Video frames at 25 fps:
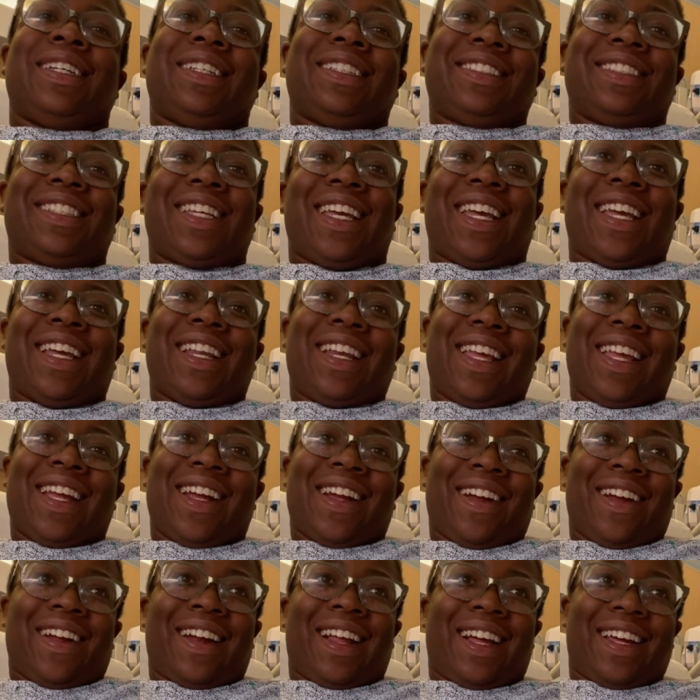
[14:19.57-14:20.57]
sitting
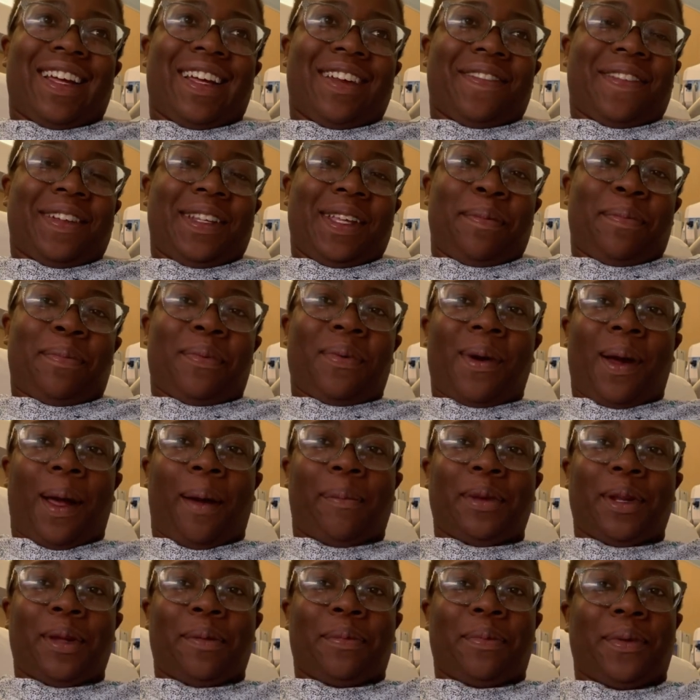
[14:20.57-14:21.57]
there and I couldn't really
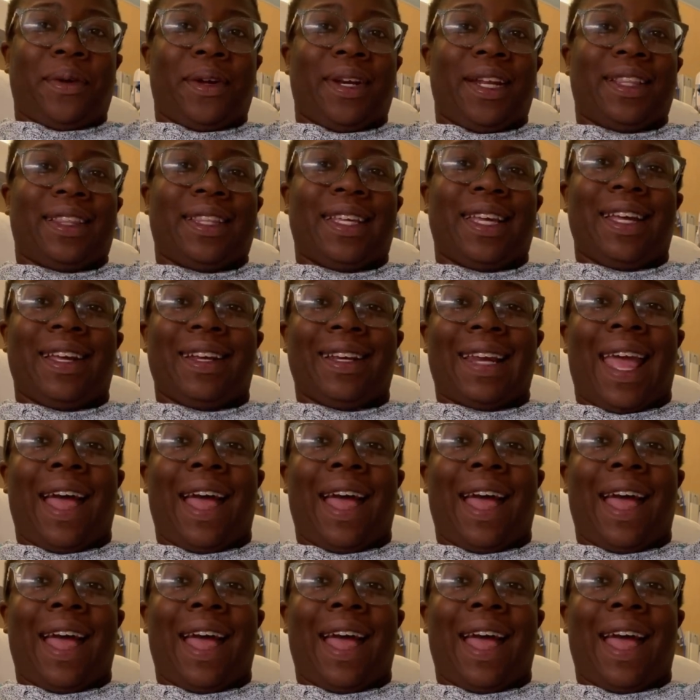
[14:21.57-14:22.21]
prop up or anything.